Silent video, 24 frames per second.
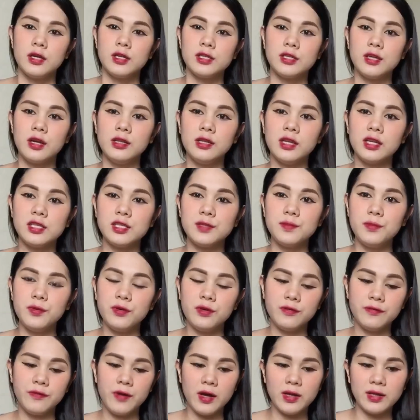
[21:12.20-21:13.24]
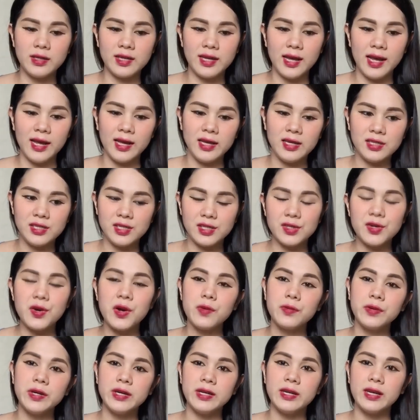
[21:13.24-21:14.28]
So, let's move on guys
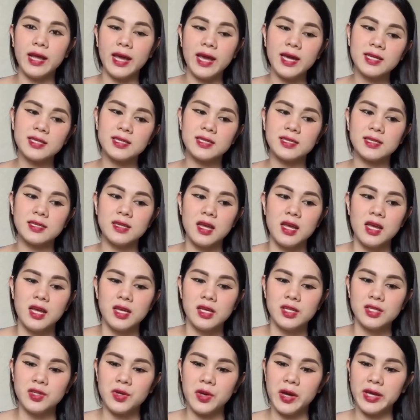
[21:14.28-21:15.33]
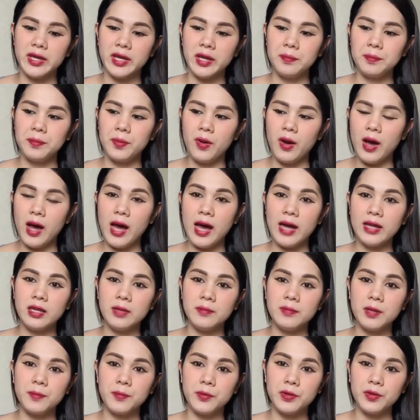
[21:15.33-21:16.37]
to our next. So, ayan po,
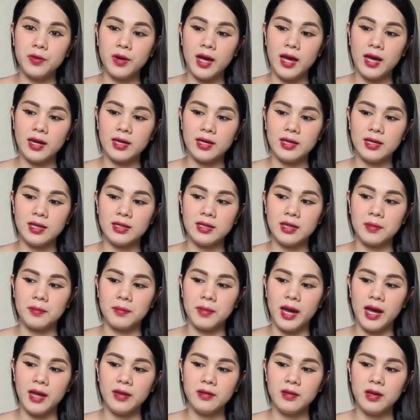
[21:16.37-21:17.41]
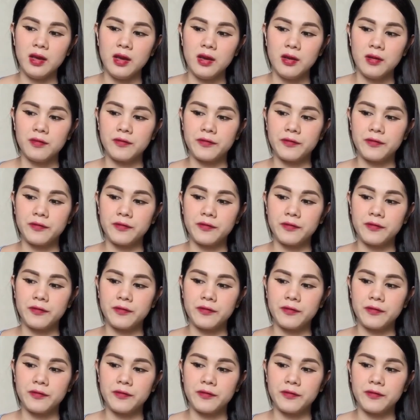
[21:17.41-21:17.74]
anim na po yung aking natikman.